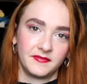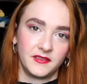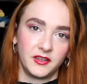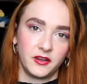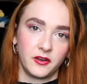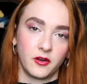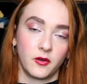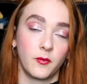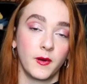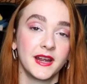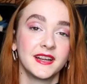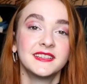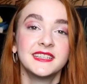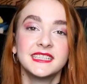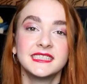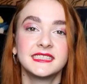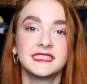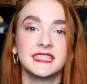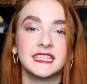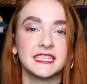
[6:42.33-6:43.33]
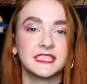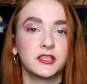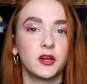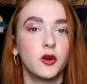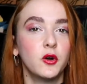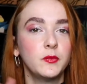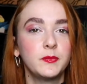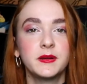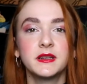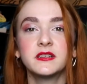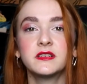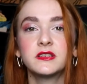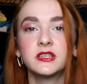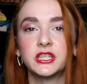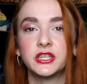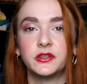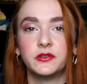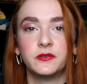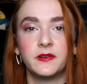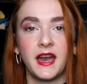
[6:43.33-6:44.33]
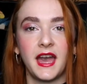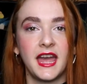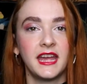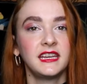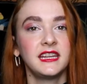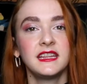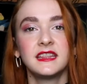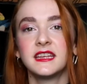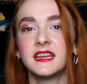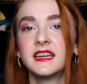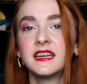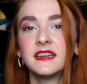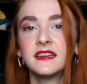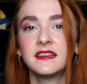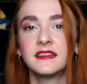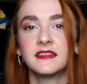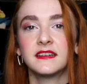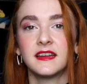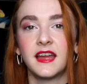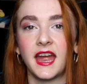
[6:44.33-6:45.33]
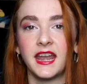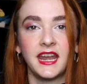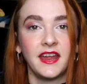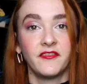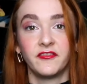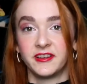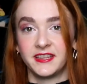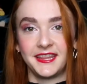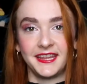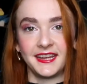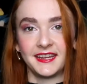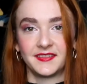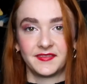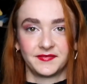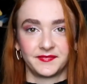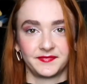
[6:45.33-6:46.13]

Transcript: Your awareness is open to anything and everything.